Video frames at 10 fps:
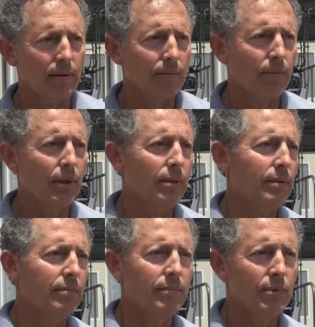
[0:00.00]

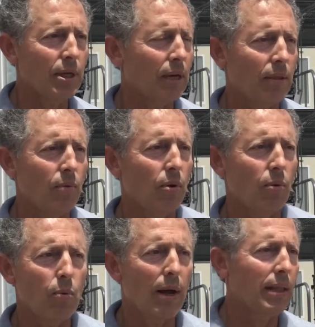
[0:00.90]
We check the water
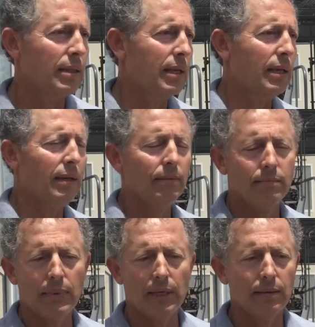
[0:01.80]
quality,
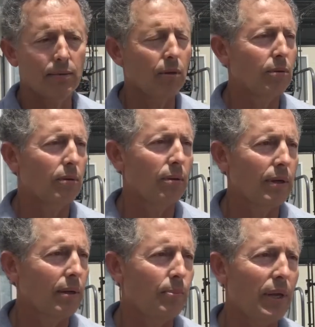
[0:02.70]
like total
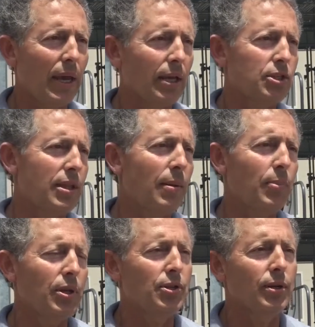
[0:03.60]
chlorine, pH,
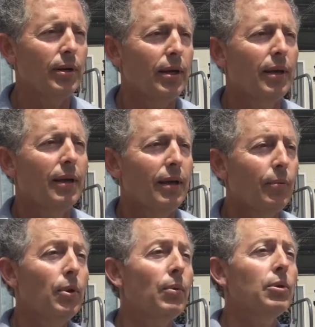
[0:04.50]
temperature.
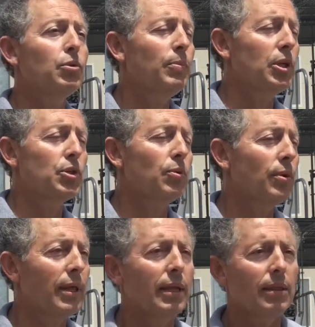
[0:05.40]
We want to be
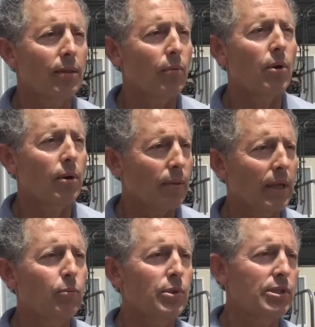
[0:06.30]
sure that the water
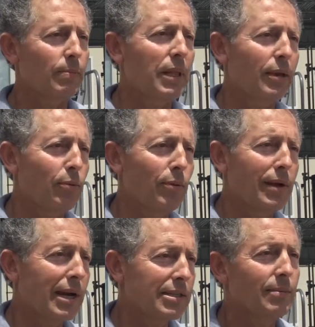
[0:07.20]
that we supply to the
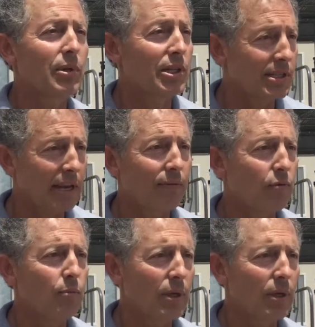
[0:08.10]
customer is safe to be